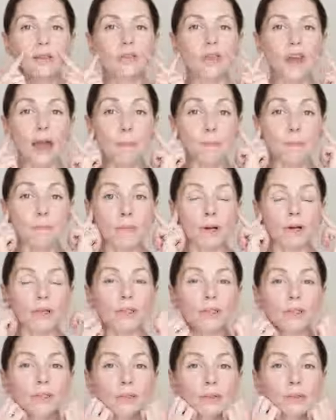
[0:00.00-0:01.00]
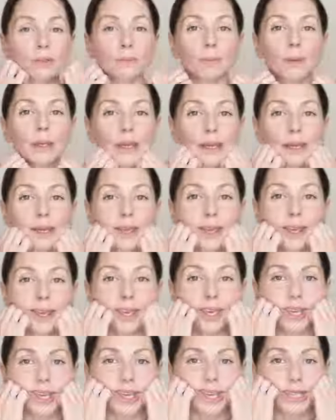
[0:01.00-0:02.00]
that muscle being
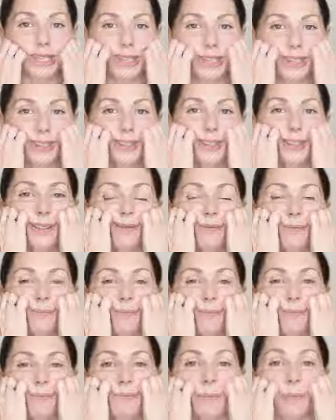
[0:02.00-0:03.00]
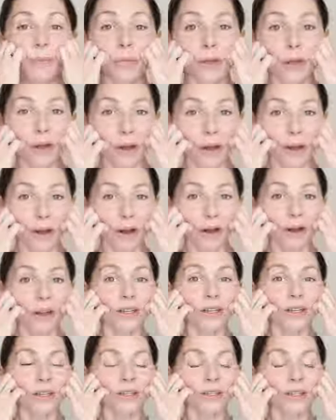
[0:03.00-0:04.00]
eased
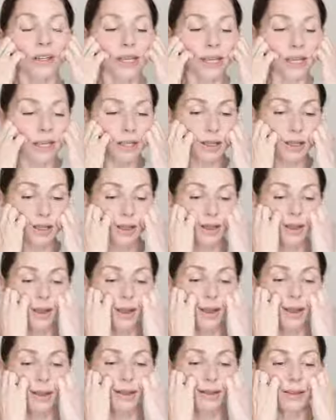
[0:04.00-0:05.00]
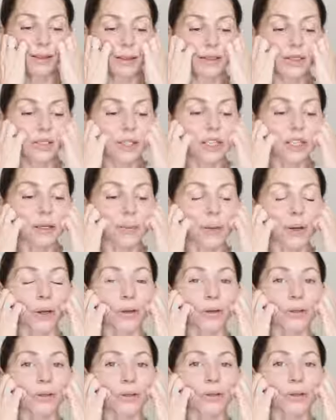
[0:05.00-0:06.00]
underneath the
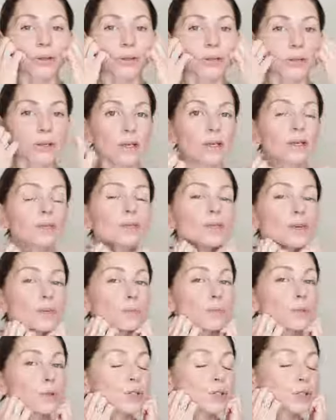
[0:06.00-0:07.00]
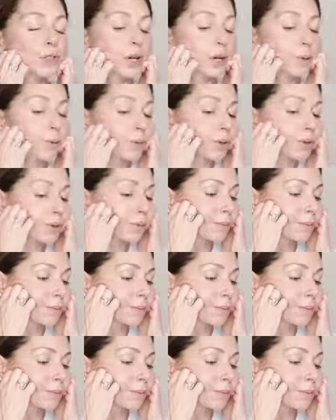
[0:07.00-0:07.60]
cheekbone. So push up